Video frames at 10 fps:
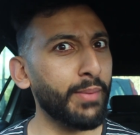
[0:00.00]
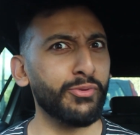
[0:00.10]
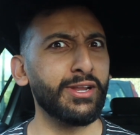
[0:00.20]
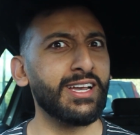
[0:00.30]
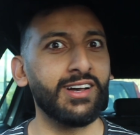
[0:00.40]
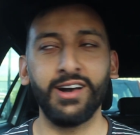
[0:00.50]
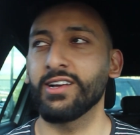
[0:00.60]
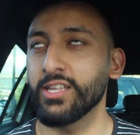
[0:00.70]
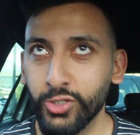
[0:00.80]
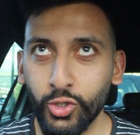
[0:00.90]

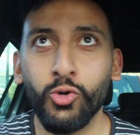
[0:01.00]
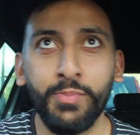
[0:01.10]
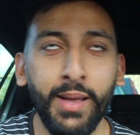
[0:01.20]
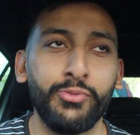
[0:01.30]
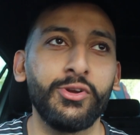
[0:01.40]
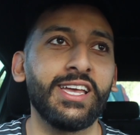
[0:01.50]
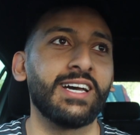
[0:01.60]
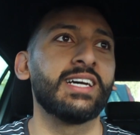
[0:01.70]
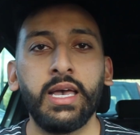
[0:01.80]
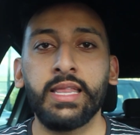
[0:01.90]

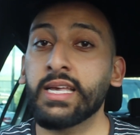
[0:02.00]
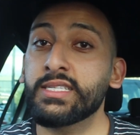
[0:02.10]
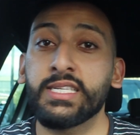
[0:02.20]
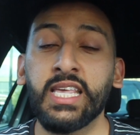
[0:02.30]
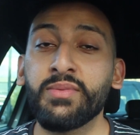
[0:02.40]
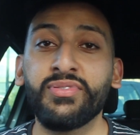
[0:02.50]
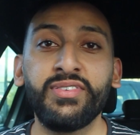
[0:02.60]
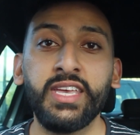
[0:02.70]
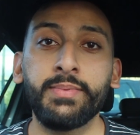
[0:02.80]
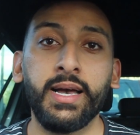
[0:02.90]
Paprika. And that's the same
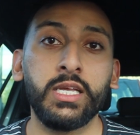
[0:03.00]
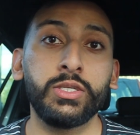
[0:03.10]
feedback